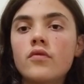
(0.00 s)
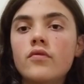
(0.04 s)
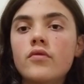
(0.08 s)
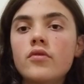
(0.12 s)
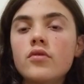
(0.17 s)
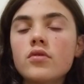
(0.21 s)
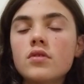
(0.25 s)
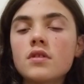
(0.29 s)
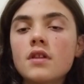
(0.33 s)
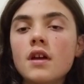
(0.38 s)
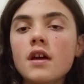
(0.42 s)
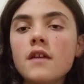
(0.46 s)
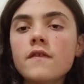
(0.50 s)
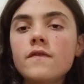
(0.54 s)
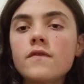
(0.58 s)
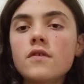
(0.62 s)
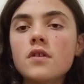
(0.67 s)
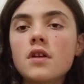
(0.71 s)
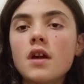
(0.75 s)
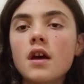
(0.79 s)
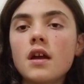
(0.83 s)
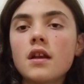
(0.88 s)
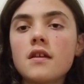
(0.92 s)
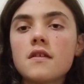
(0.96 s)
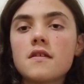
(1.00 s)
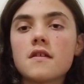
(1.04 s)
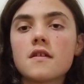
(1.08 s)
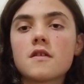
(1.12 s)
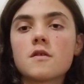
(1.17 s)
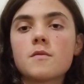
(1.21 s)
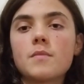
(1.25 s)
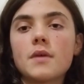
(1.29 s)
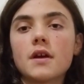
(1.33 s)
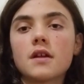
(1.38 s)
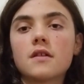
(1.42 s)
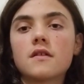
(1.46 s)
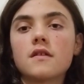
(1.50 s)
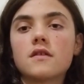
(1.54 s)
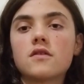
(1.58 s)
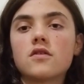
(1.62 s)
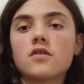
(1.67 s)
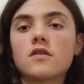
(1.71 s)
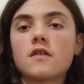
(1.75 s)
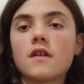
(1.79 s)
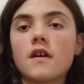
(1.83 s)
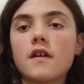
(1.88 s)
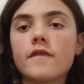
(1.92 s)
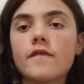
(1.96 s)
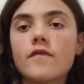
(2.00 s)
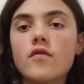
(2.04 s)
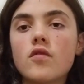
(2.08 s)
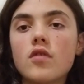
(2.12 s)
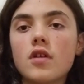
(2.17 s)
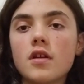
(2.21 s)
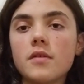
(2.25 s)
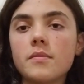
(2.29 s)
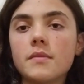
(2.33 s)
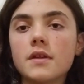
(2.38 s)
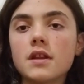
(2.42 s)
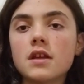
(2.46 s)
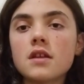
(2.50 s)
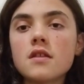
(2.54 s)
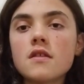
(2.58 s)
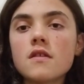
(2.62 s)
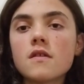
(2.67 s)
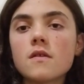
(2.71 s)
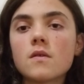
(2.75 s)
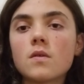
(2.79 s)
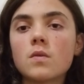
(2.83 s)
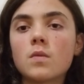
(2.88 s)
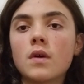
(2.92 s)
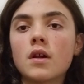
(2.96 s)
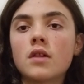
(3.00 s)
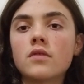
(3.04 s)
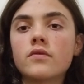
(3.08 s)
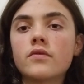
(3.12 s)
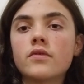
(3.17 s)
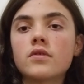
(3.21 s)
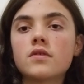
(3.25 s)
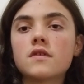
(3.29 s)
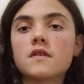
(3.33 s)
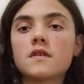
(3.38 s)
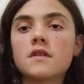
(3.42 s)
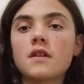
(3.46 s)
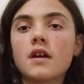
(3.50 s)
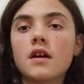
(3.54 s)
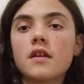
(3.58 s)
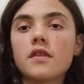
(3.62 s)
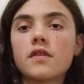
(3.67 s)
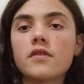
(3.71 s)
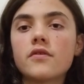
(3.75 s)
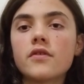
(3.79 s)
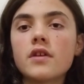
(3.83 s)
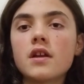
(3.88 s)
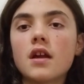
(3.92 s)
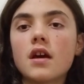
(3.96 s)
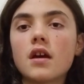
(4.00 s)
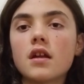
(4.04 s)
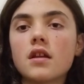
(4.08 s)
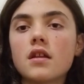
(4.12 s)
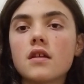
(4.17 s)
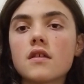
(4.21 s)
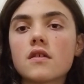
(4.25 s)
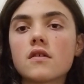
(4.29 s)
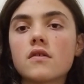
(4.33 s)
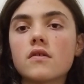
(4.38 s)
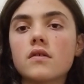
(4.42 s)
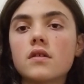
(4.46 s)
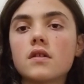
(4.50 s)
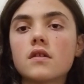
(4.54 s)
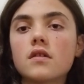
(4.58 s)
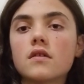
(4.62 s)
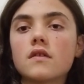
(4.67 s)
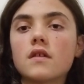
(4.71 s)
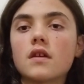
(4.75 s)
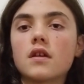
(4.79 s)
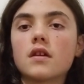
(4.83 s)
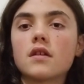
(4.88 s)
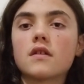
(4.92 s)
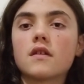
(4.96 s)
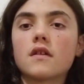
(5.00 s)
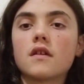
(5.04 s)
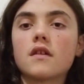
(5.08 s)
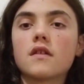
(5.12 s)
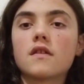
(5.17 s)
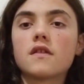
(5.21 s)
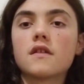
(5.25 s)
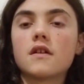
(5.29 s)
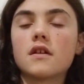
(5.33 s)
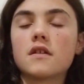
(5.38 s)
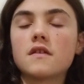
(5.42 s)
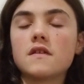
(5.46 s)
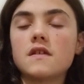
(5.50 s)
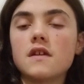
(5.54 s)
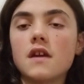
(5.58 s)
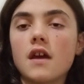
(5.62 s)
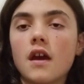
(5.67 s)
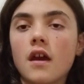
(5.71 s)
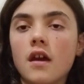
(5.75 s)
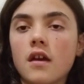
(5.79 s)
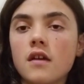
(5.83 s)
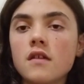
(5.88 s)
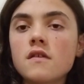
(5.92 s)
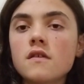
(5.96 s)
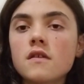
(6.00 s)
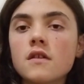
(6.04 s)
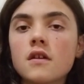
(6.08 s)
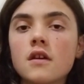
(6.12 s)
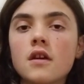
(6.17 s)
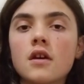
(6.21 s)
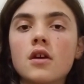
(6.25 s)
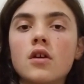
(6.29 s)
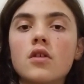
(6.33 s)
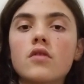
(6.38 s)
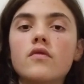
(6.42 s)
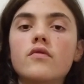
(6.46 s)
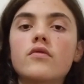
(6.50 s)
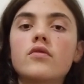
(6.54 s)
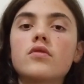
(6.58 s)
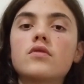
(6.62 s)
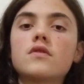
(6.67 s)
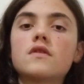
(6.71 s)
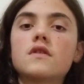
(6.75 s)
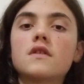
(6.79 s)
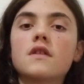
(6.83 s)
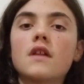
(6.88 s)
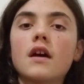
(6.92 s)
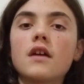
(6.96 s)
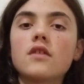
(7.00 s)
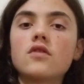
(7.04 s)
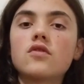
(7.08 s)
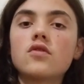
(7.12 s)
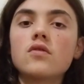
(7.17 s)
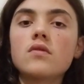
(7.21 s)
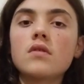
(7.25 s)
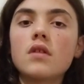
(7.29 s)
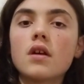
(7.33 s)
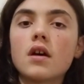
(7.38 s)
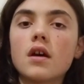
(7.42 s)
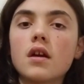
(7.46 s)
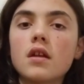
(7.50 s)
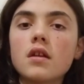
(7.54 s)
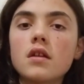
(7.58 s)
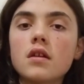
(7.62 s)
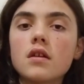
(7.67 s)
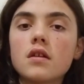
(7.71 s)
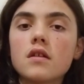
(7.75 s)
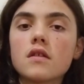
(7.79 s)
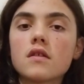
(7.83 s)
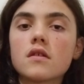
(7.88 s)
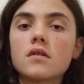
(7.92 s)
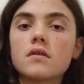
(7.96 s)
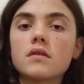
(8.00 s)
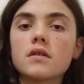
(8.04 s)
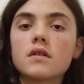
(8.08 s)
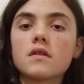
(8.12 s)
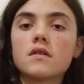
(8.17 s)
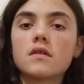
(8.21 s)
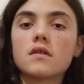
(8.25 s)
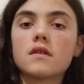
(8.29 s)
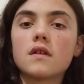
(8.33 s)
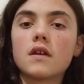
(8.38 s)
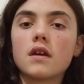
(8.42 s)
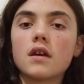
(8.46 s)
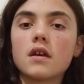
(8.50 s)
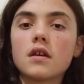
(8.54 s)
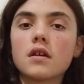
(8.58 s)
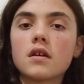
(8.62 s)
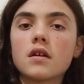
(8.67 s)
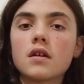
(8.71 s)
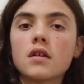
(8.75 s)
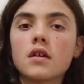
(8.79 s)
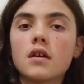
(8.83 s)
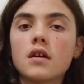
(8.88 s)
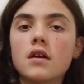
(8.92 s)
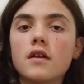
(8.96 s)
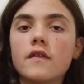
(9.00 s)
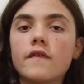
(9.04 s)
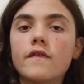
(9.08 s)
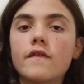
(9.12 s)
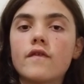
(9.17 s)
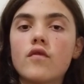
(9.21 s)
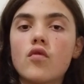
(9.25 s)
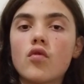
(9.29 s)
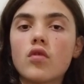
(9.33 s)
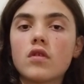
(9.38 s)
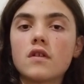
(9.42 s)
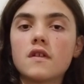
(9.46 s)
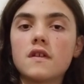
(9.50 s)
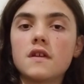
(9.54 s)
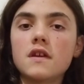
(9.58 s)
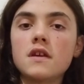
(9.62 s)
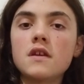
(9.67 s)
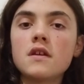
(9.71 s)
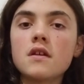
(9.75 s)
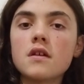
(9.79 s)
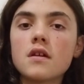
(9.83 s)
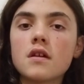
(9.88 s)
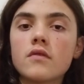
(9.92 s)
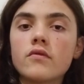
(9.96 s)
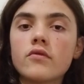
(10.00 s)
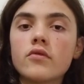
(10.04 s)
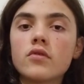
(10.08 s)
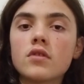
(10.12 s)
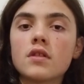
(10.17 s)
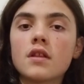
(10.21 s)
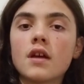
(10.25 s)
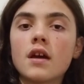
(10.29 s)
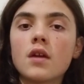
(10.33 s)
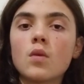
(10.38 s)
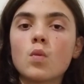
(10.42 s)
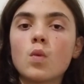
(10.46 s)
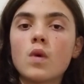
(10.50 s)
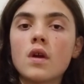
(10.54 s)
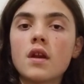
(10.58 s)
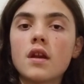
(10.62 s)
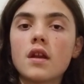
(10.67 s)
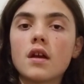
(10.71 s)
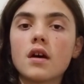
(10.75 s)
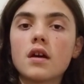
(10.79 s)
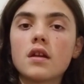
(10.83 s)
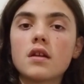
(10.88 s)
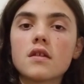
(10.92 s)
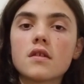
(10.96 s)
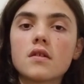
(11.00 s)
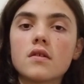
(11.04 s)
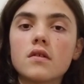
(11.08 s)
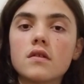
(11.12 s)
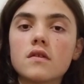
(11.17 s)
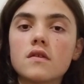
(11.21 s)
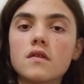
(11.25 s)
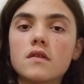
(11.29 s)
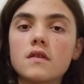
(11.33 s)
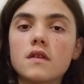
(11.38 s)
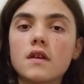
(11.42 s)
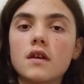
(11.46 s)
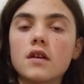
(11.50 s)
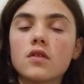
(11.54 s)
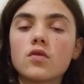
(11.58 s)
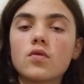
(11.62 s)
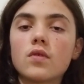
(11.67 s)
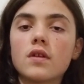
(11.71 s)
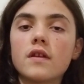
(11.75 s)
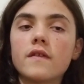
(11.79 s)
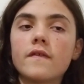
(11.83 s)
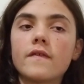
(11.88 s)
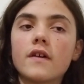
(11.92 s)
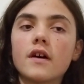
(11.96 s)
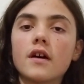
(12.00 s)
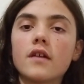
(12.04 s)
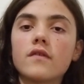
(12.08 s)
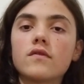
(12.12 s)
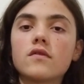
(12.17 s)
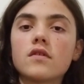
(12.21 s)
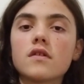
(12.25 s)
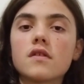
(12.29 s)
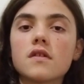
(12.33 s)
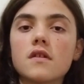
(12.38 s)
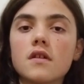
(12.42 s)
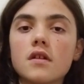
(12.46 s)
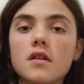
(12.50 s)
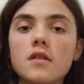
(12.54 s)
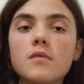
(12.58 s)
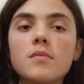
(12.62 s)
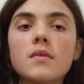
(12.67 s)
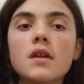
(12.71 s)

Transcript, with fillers: Route nine four nine is expected to take forty minutes, while route nine three nine is going to take thirty-eight, route nine two nine is going to take forty, and route nine one nine is going to take twenty-five to thirty